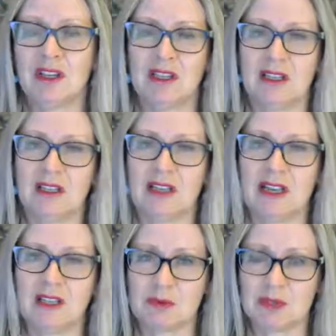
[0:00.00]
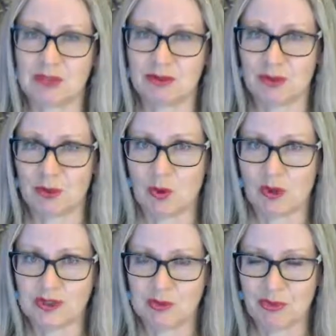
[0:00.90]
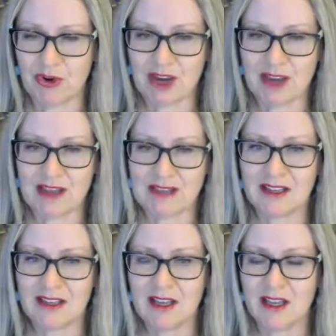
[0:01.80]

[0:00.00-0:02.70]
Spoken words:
as we saw in the Wallace and Pratt case,